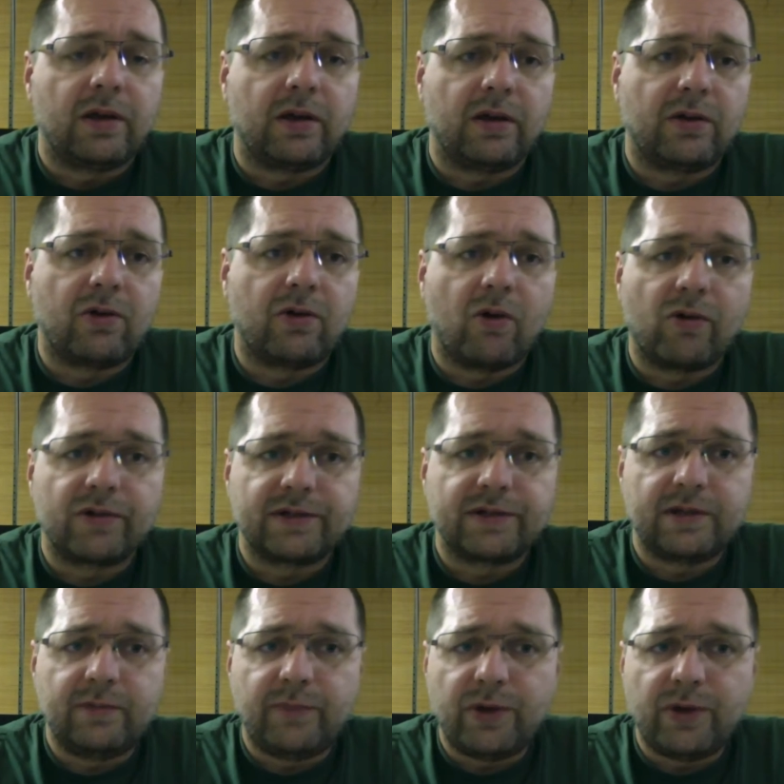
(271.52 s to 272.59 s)
core
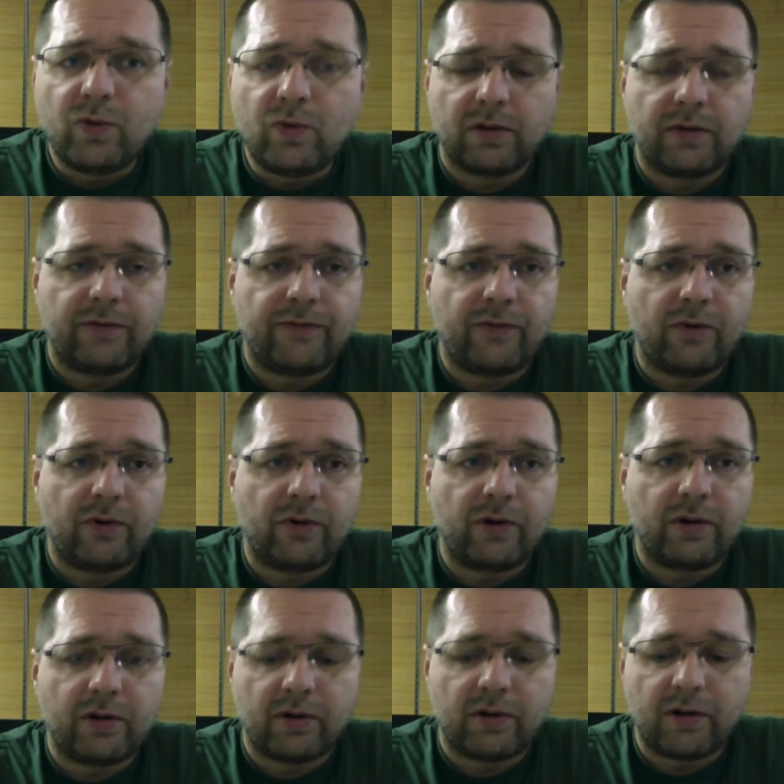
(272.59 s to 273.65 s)
CPU for
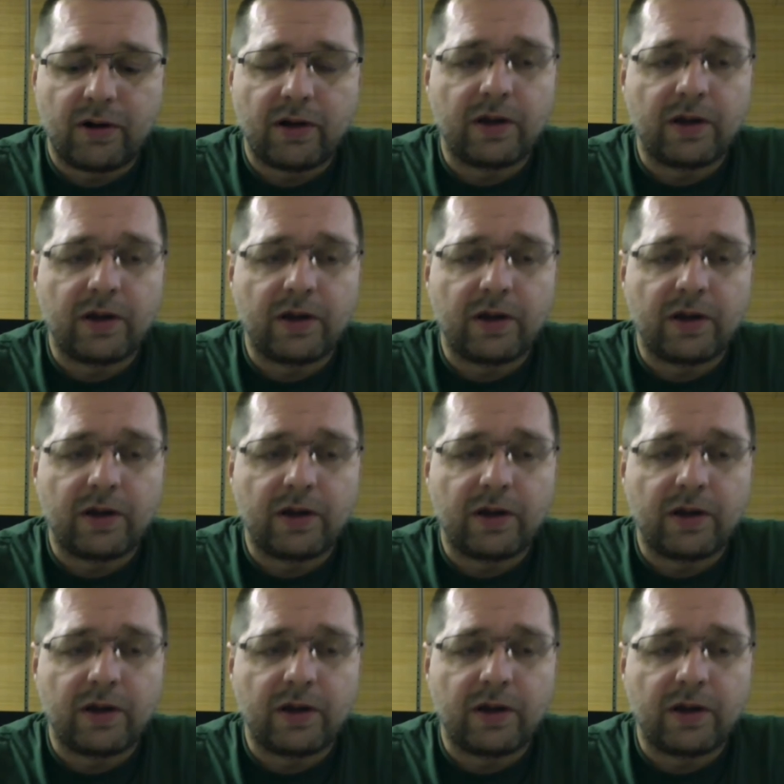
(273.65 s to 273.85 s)
really